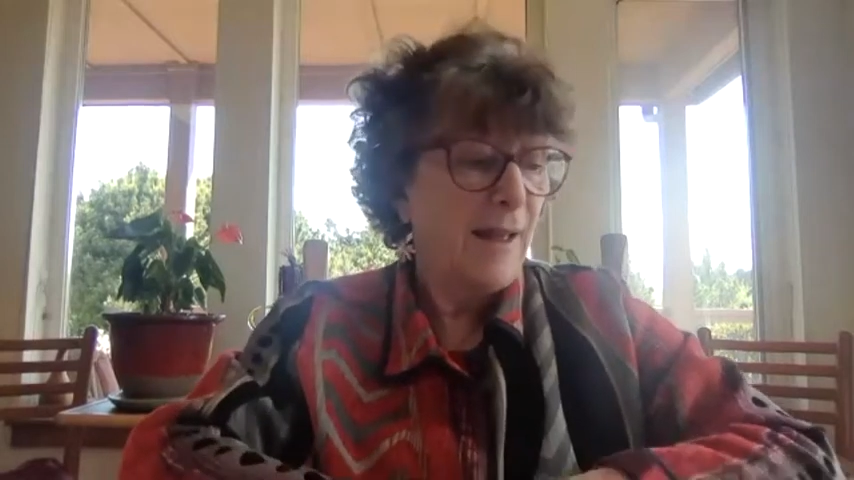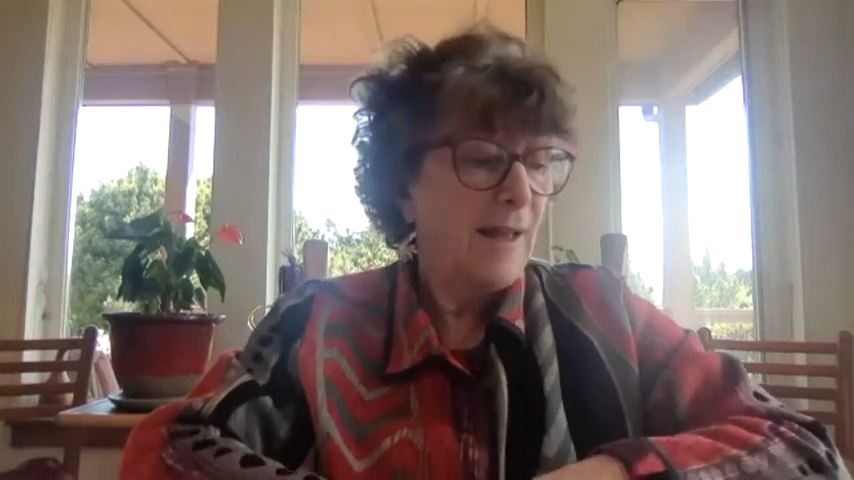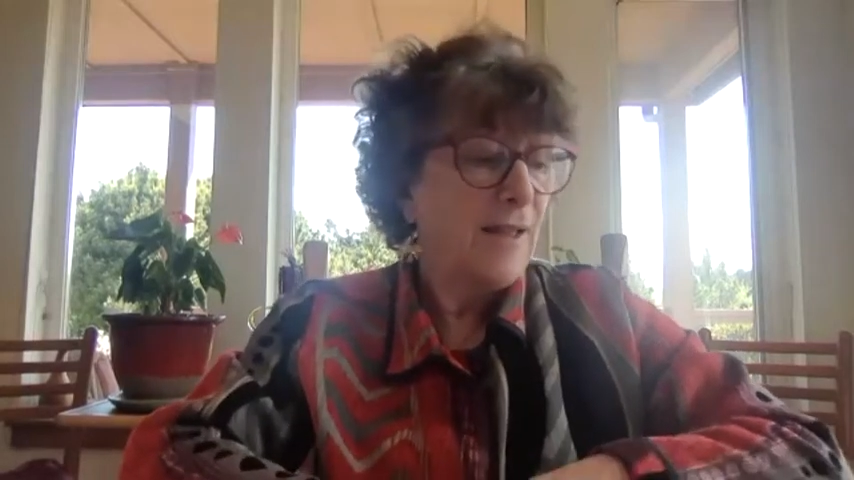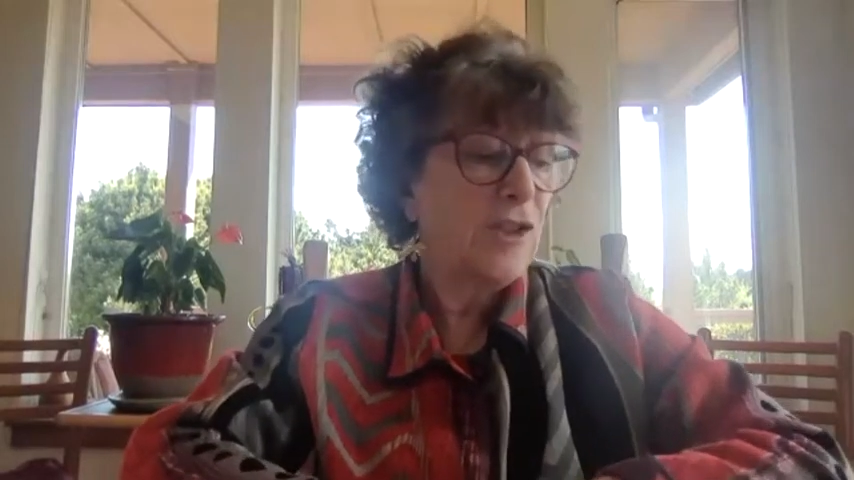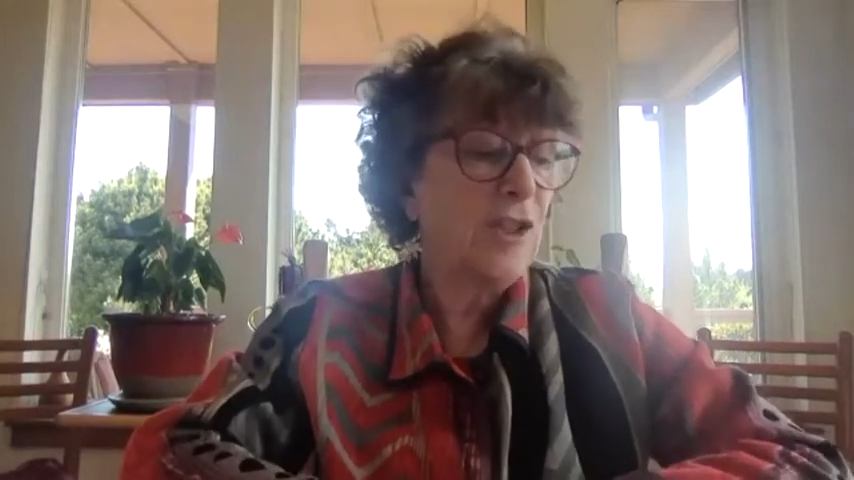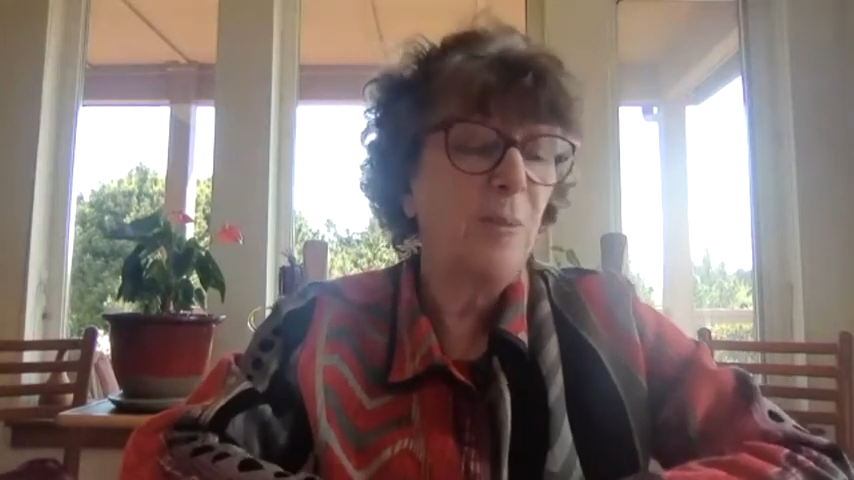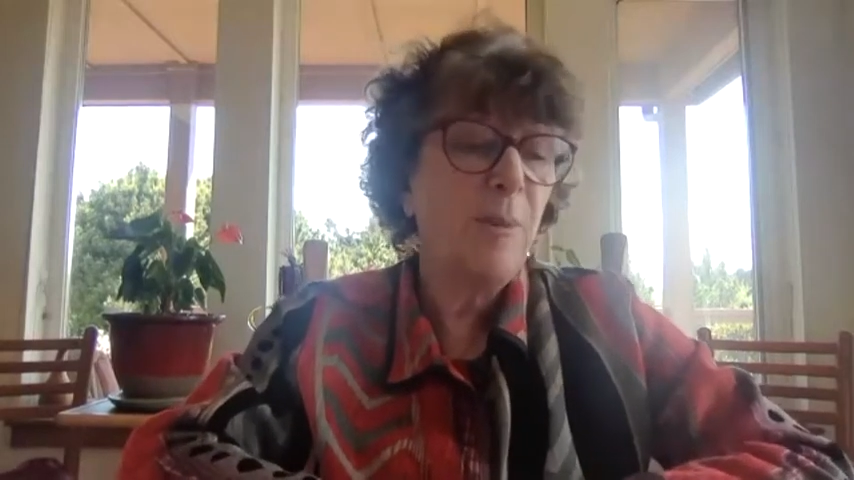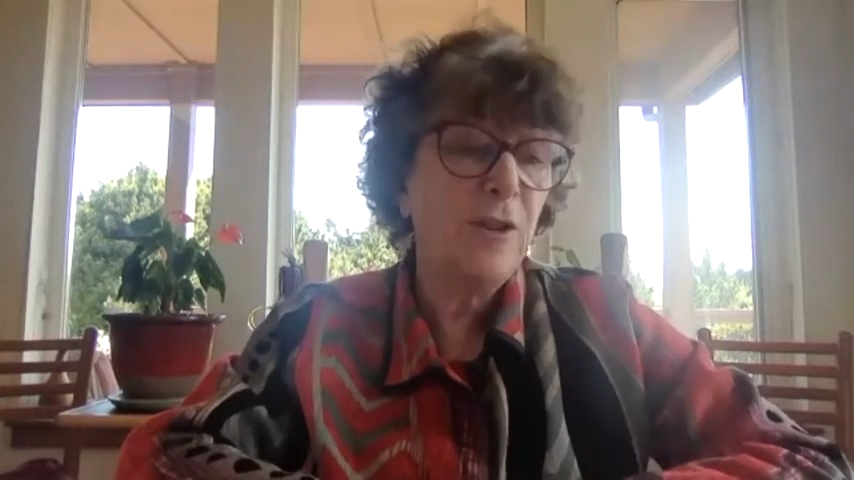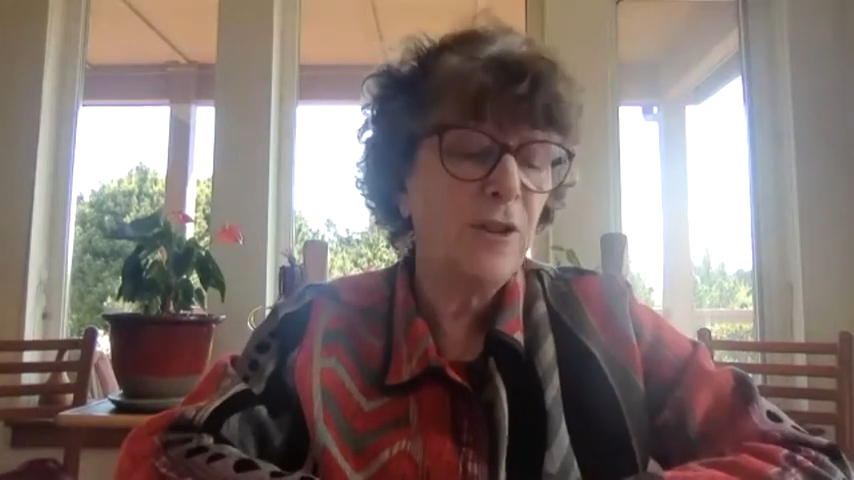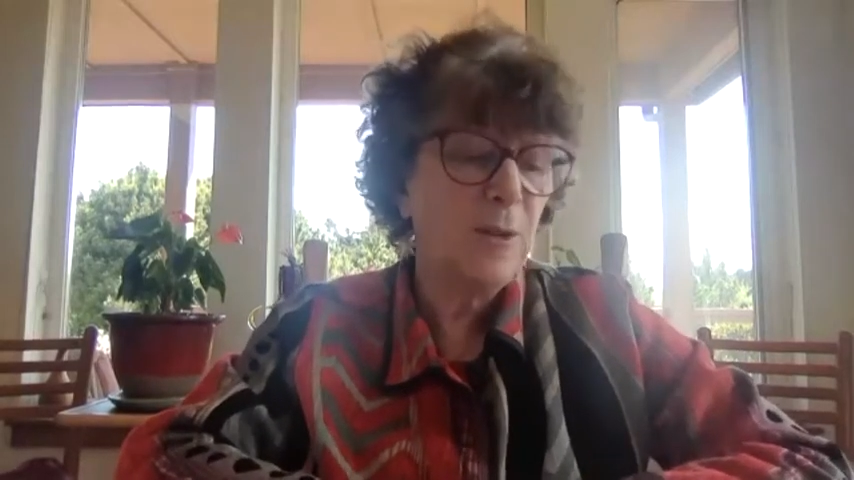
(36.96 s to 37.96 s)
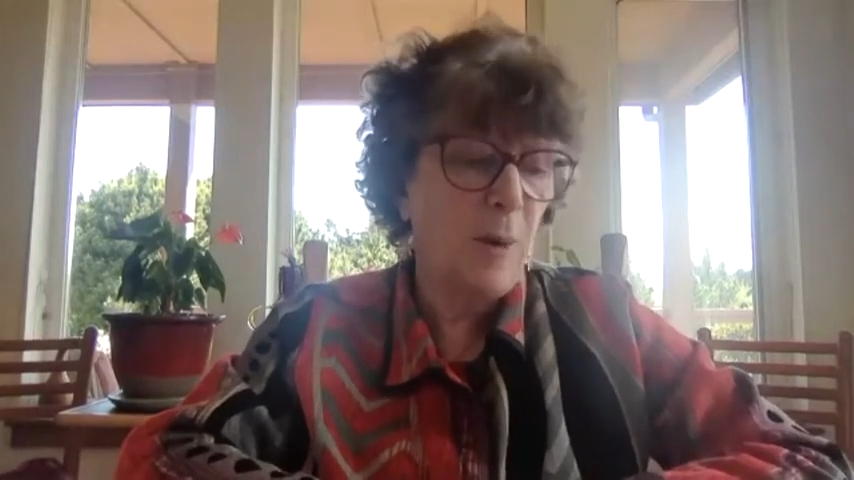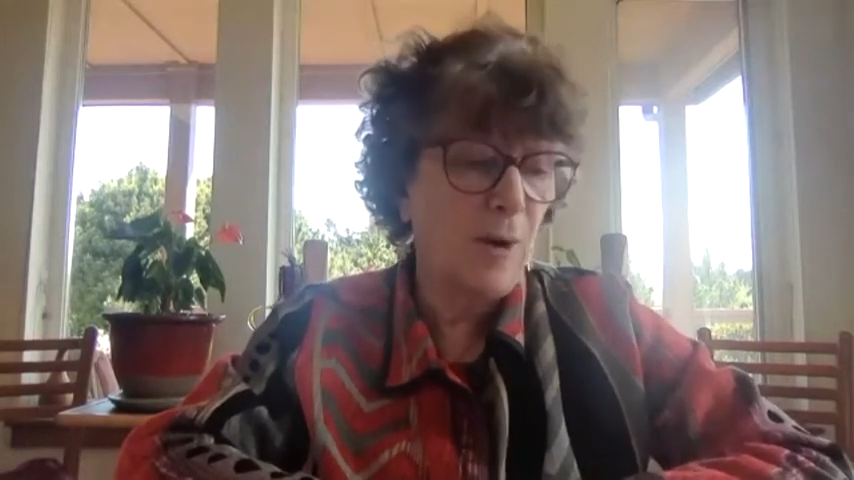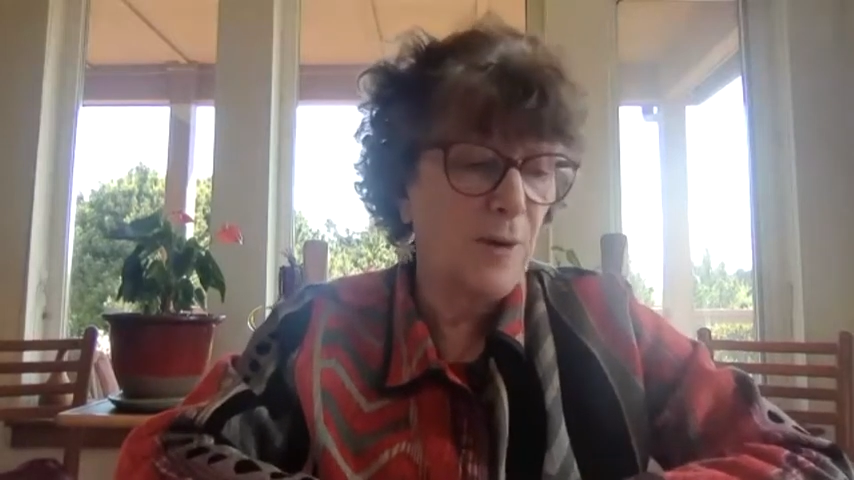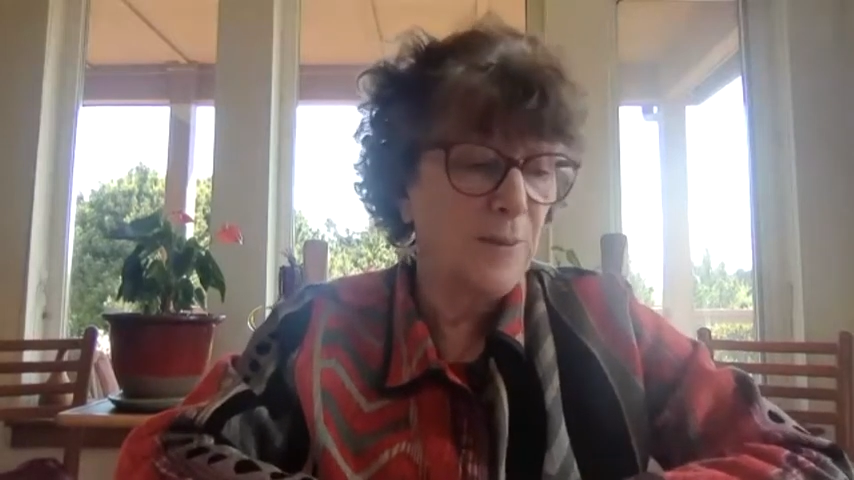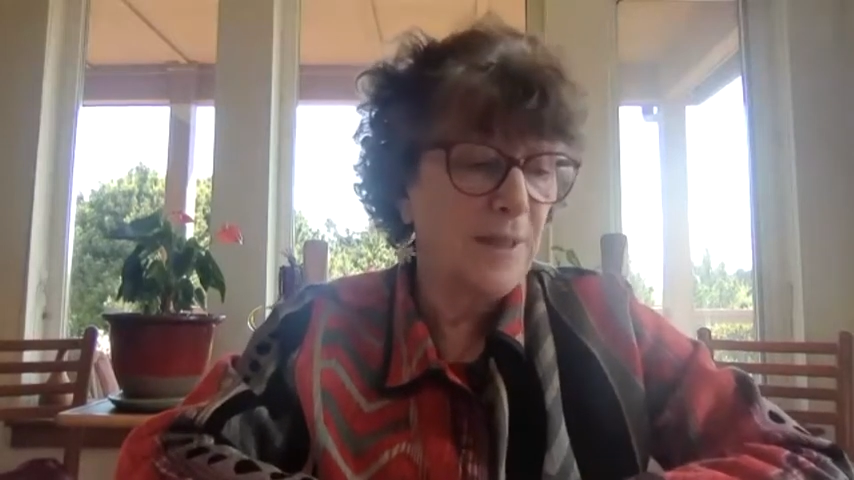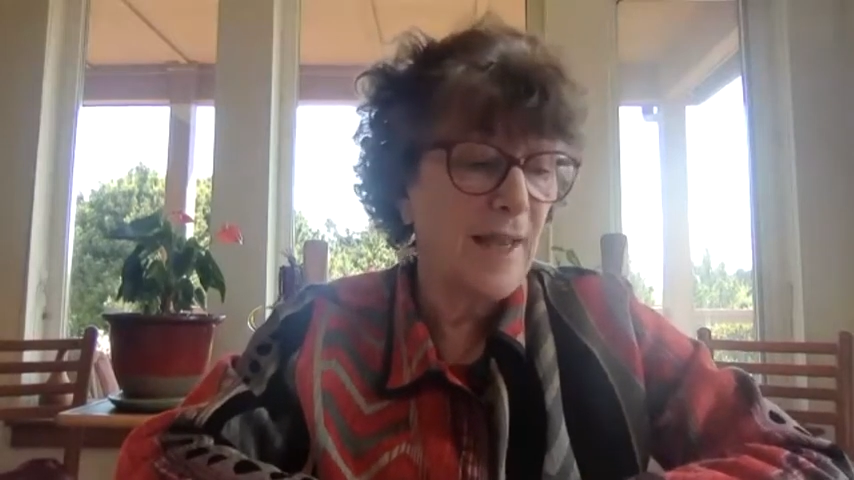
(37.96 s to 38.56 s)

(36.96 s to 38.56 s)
Sheila Bender's poems